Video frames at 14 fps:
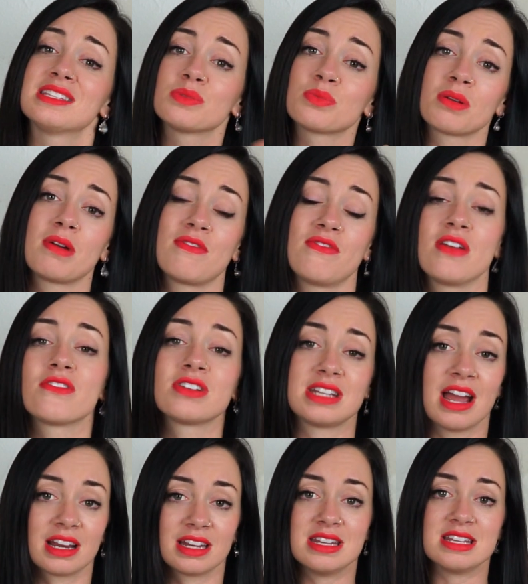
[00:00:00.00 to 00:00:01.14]
is one of my favorite
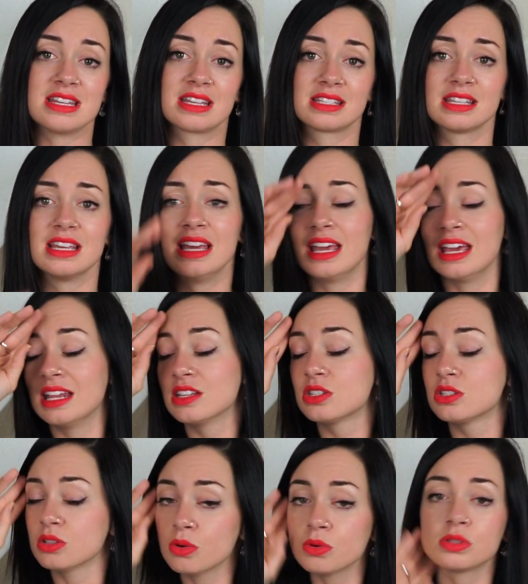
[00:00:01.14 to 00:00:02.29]
techniques. It is
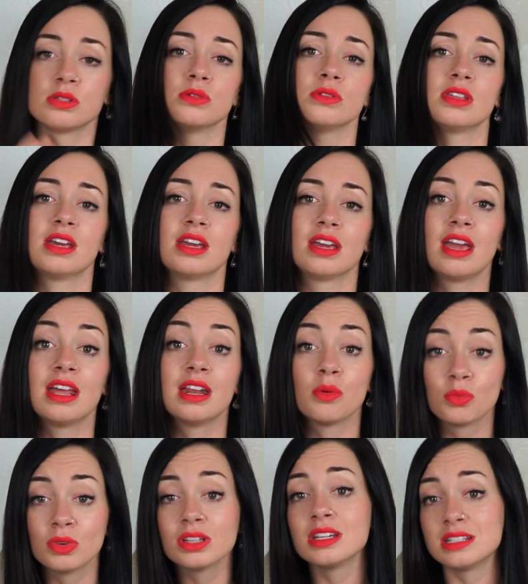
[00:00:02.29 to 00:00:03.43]
so soothing and it
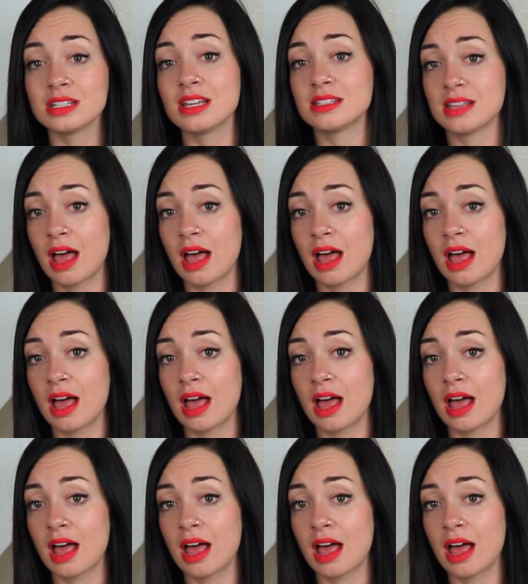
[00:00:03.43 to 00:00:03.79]
really does